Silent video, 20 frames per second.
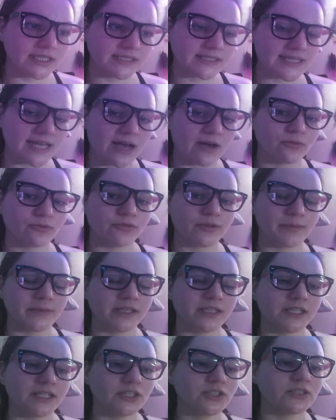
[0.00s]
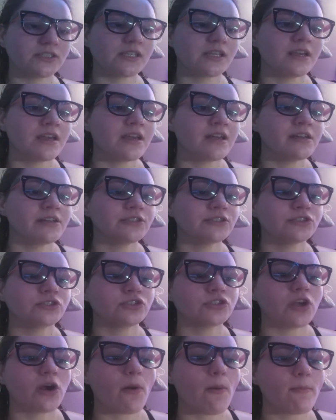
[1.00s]
down from the cleaners.
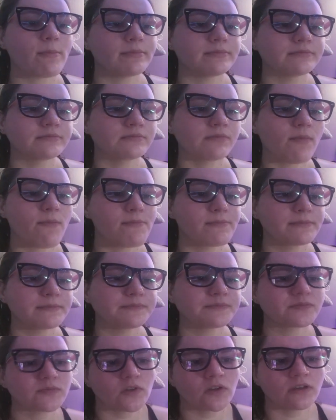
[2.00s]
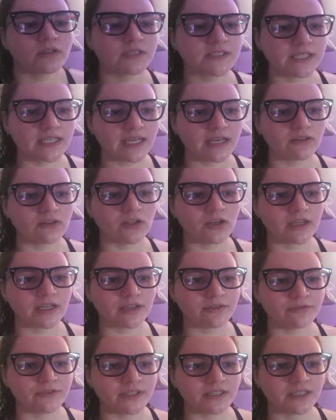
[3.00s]
So I'll see how long I
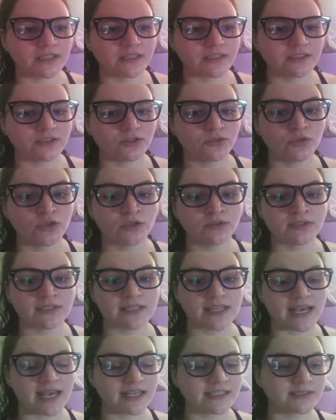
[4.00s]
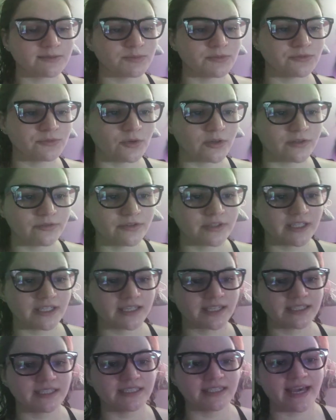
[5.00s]
feel like these 2 coats last before I feel like
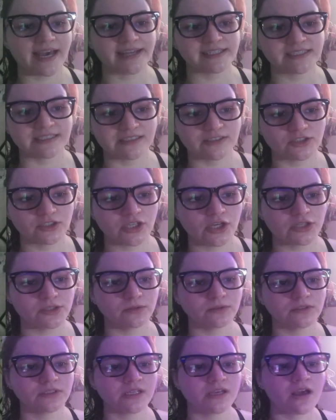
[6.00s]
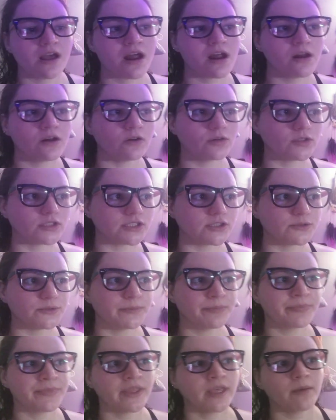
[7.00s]
I need to add another coat or 2.
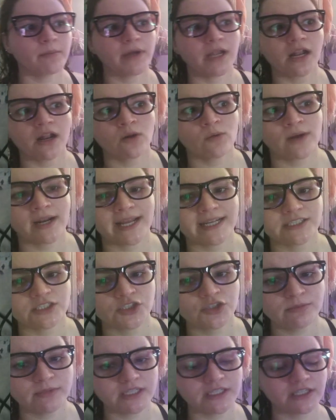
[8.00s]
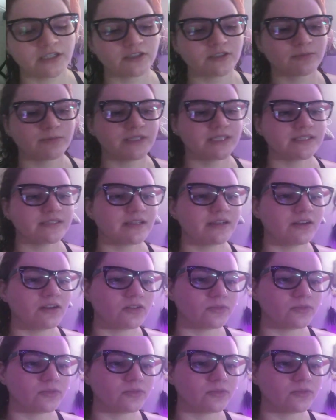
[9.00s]
But I don't want to add too many coats because then it'll